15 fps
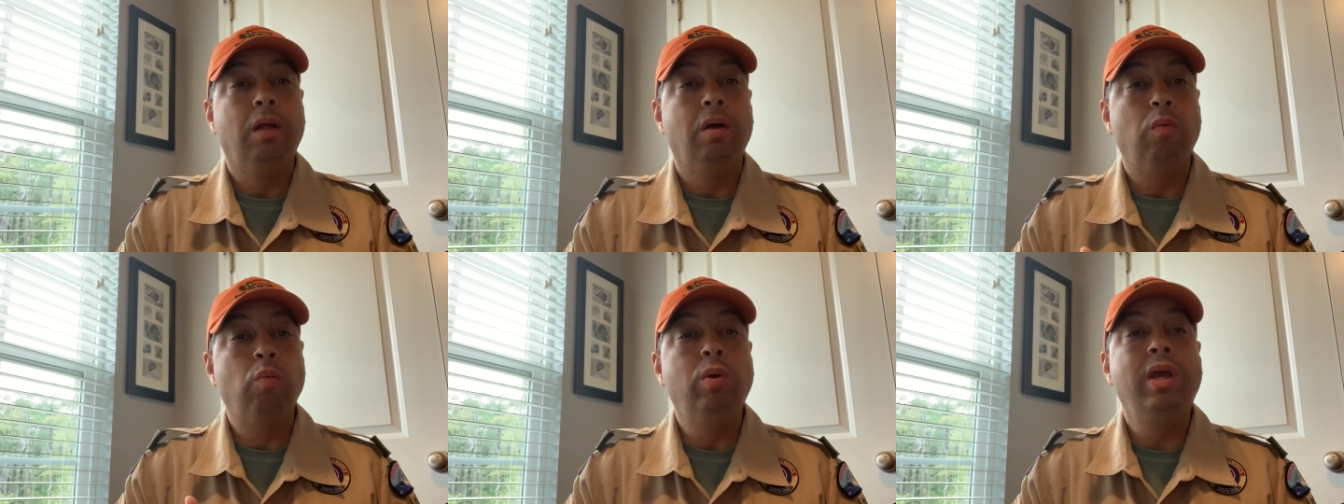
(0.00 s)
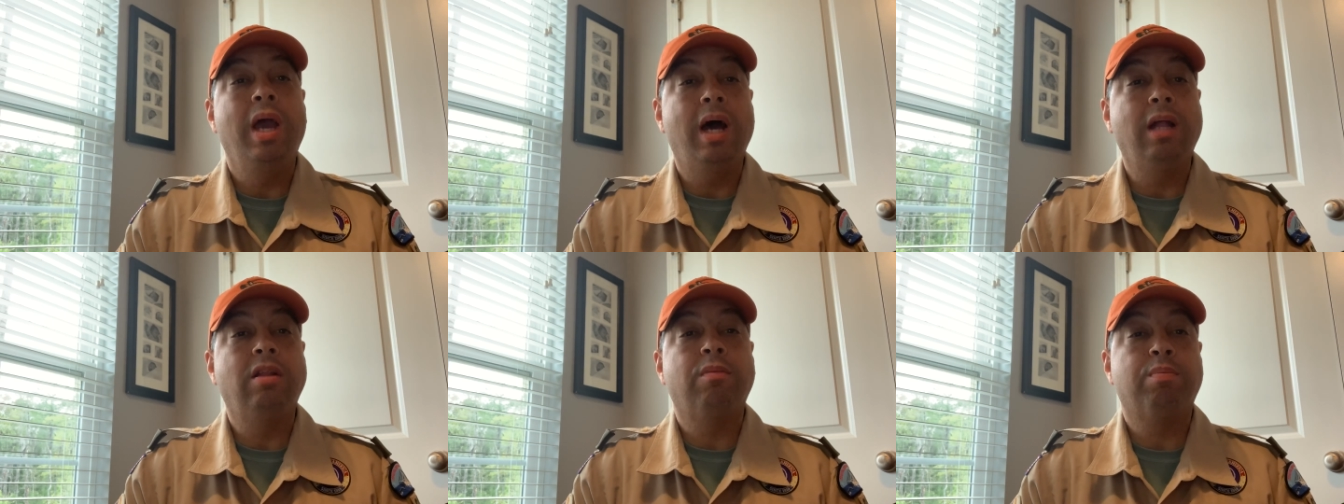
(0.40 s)
we
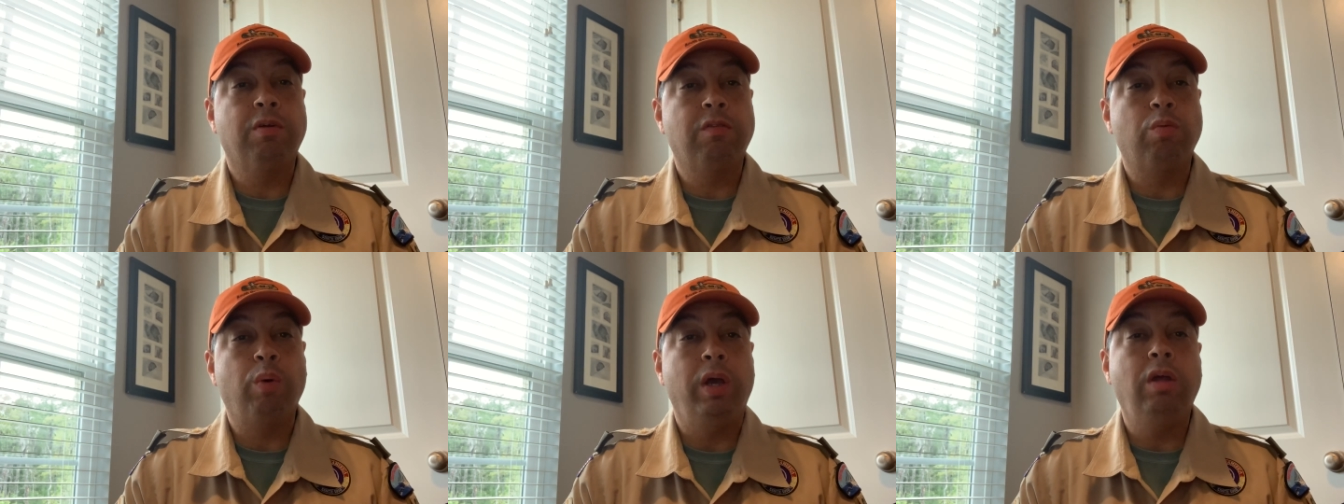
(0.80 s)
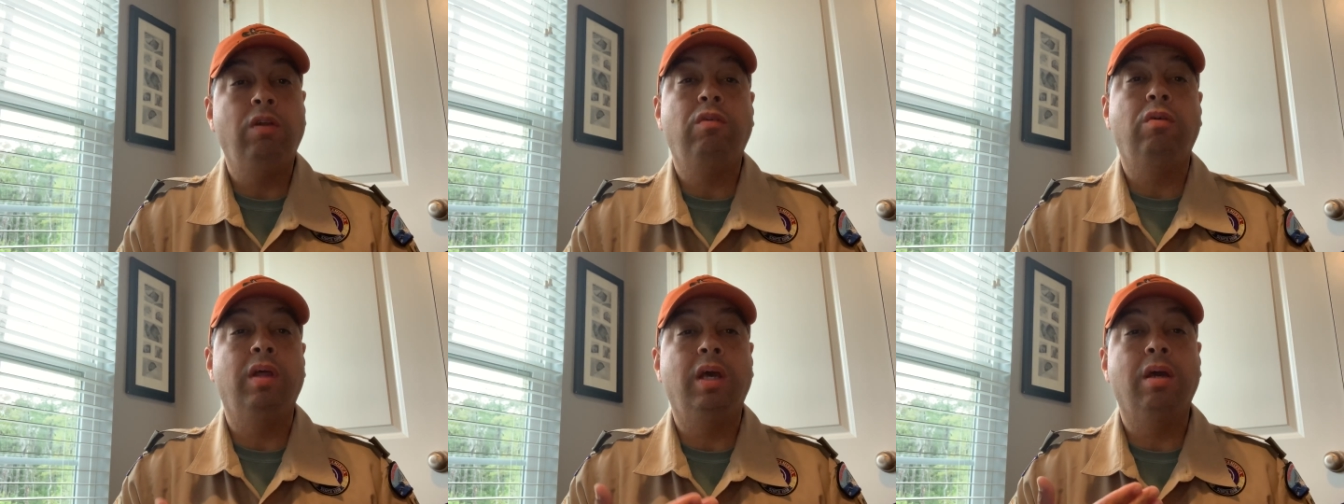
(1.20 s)
had to persuade
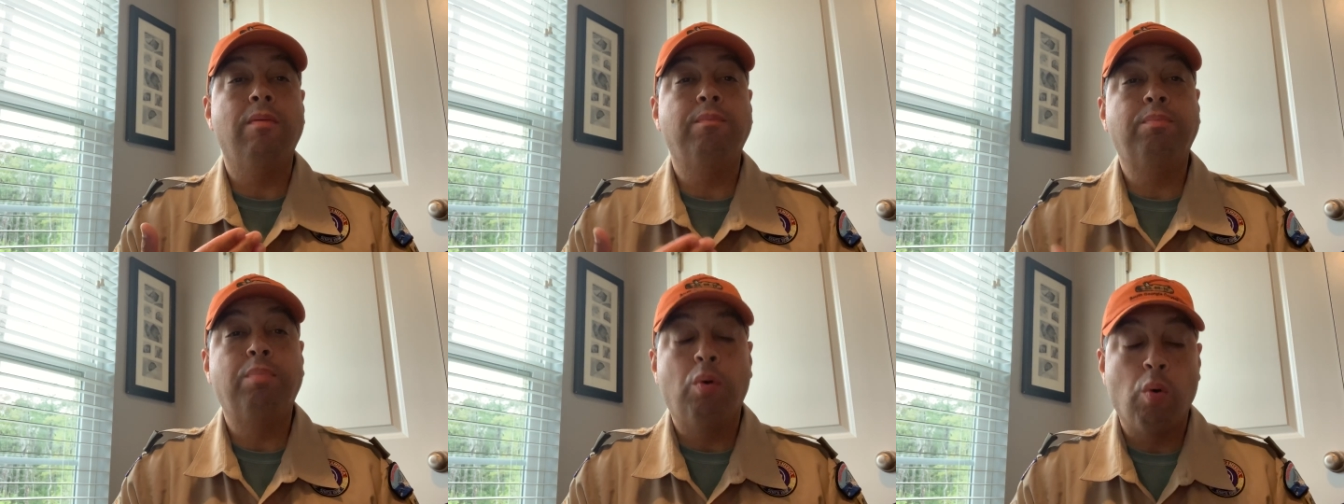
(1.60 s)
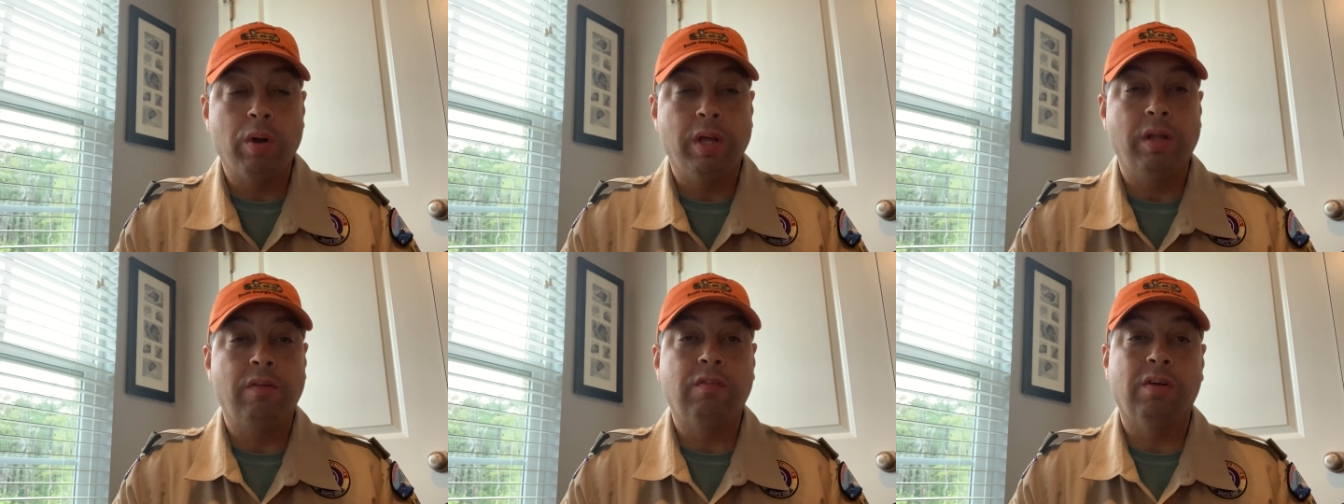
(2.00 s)
you the
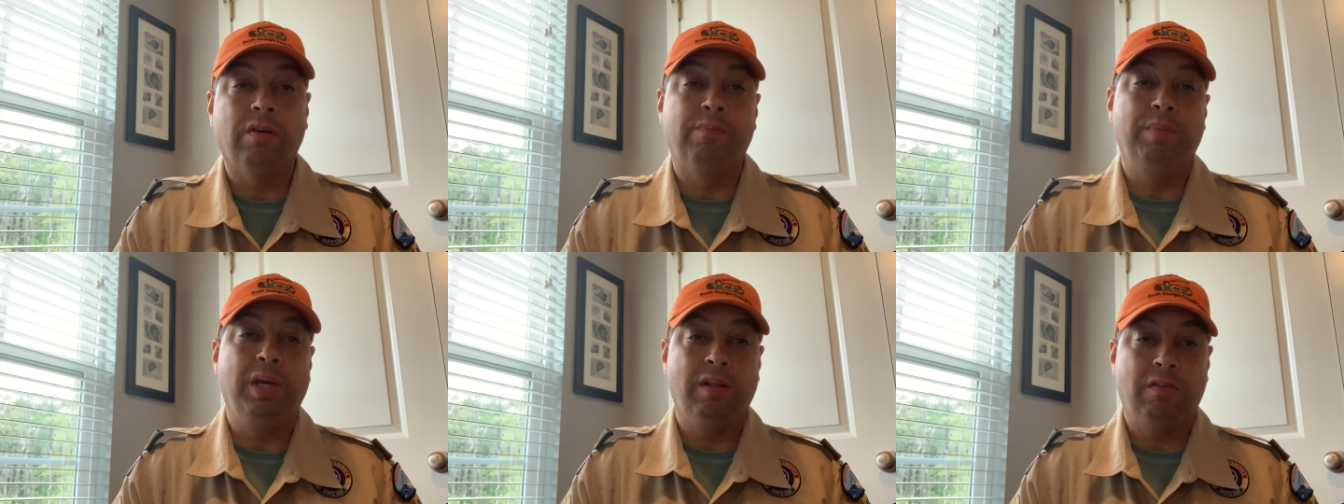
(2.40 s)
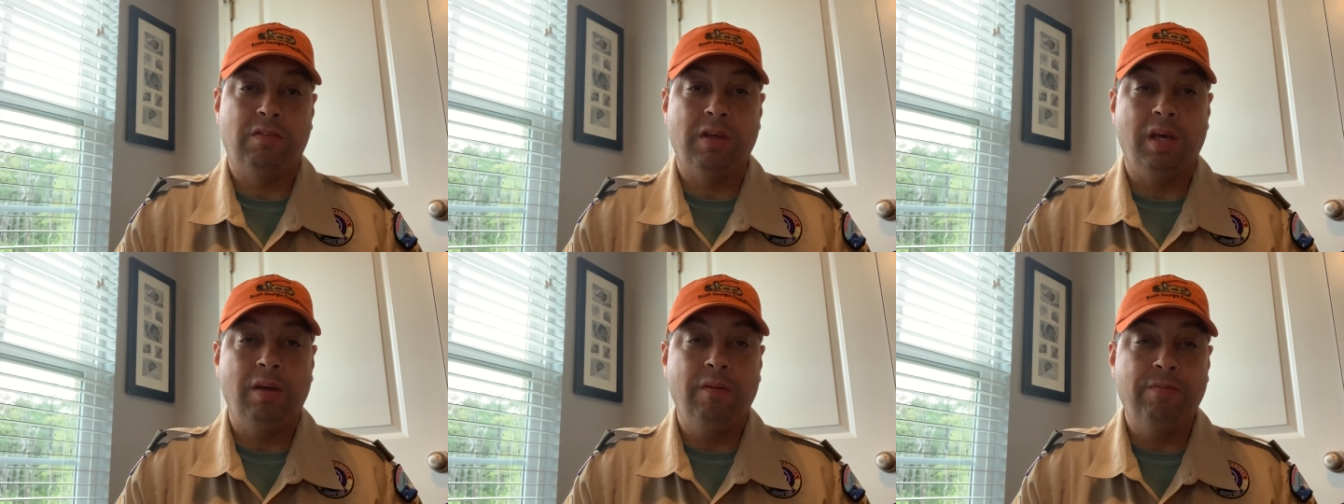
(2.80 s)
importance of being
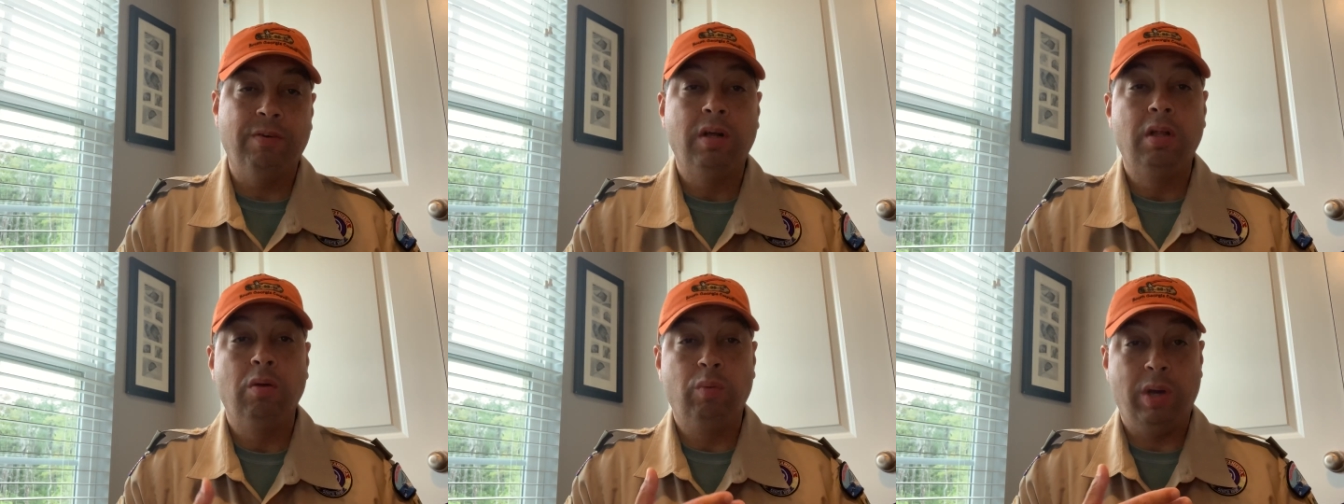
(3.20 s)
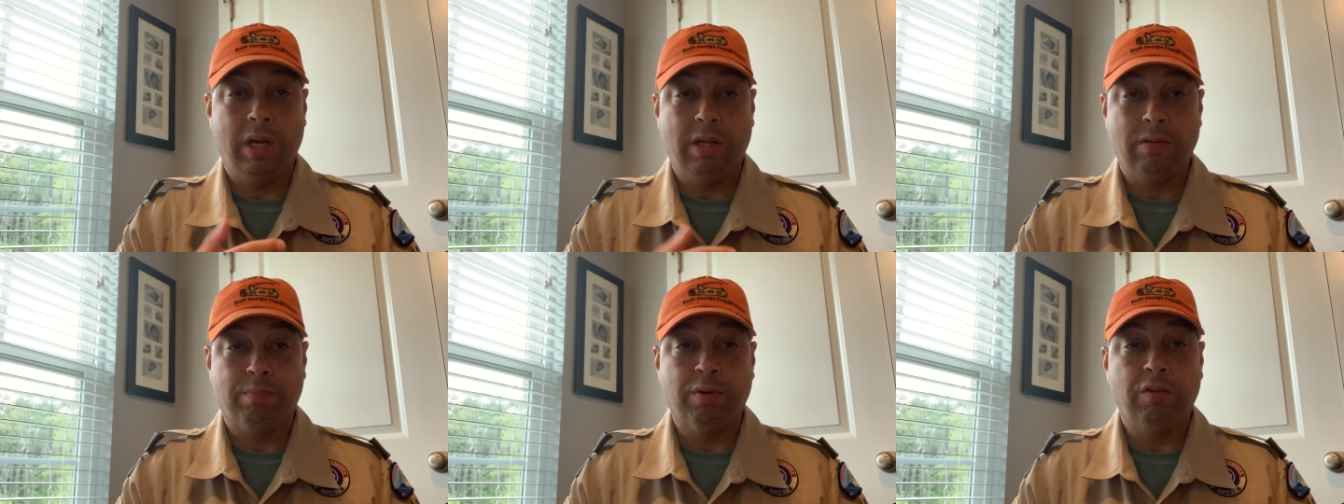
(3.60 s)
safe. We
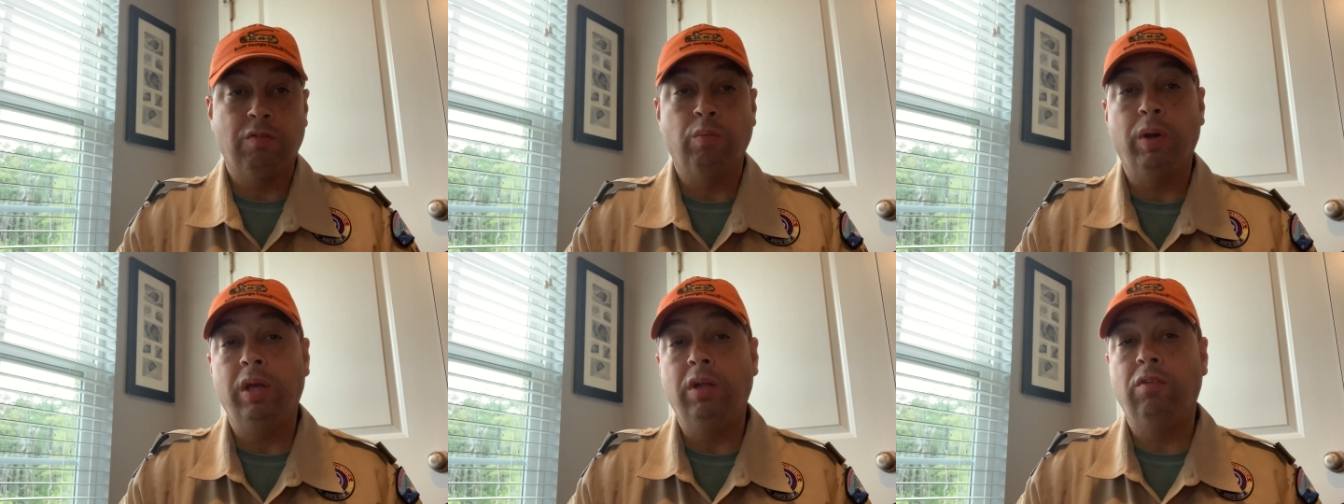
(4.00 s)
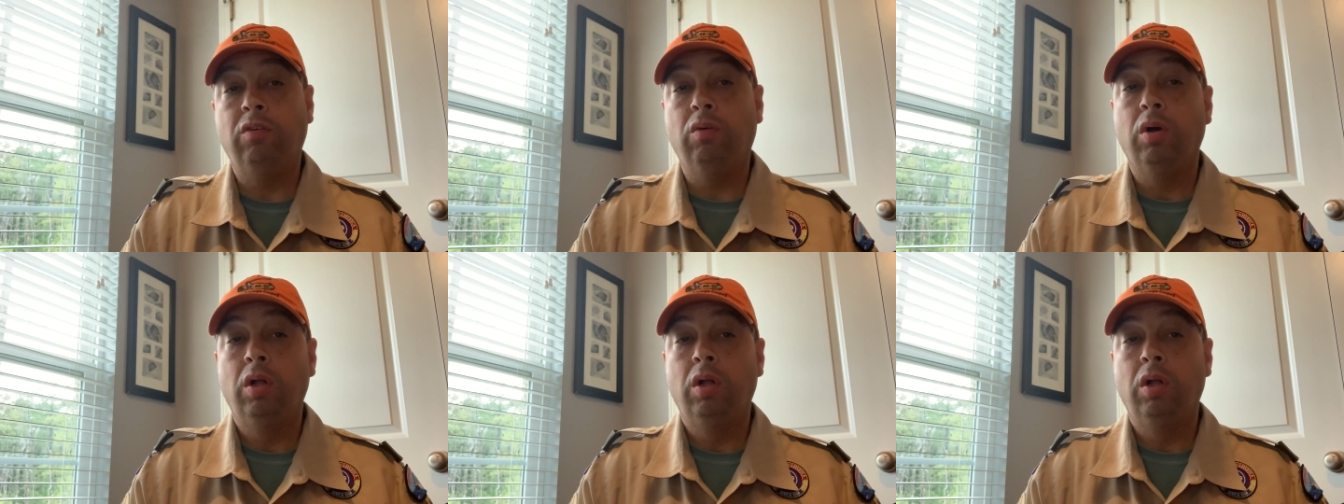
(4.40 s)
had to persuade you